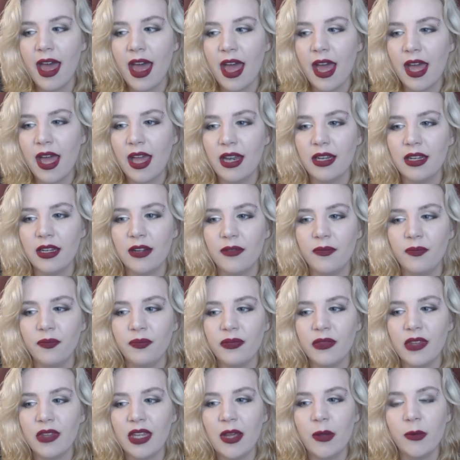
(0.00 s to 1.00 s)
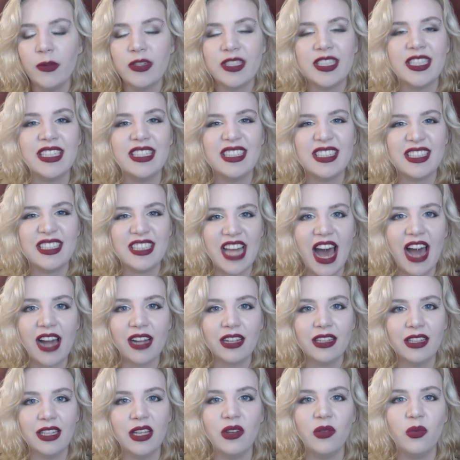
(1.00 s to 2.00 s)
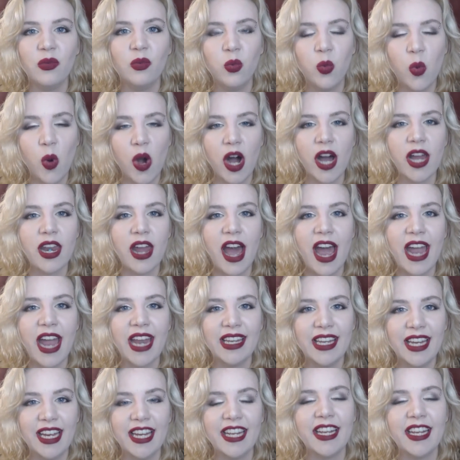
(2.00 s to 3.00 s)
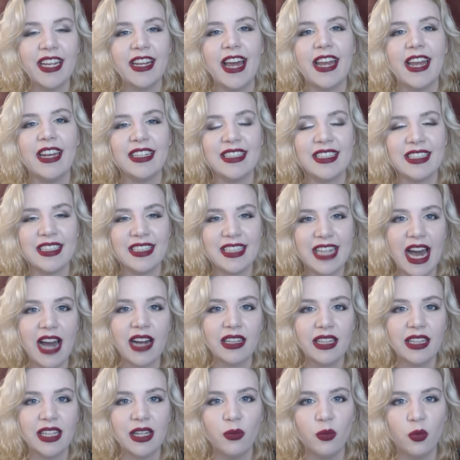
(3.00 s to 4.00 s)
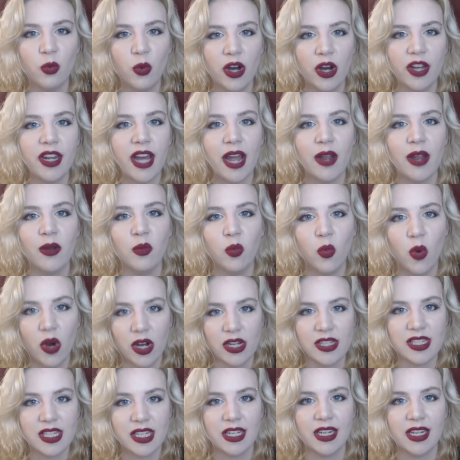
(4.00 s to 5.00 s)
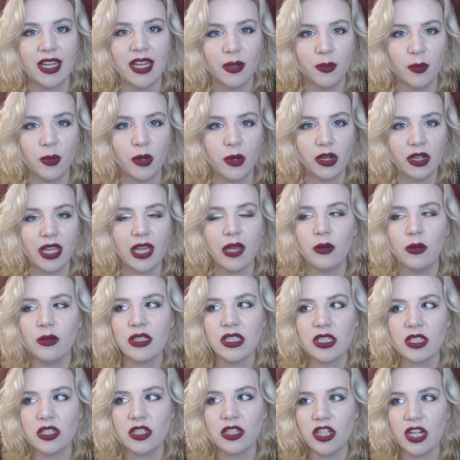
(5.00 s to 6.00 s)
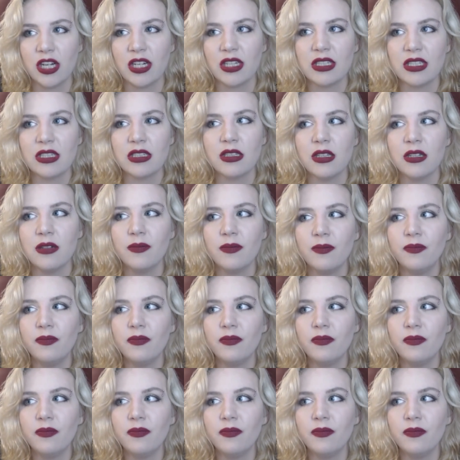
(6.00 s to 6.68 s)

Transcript: And it was exactly what I needed and exactly what I wanted in a book. It was just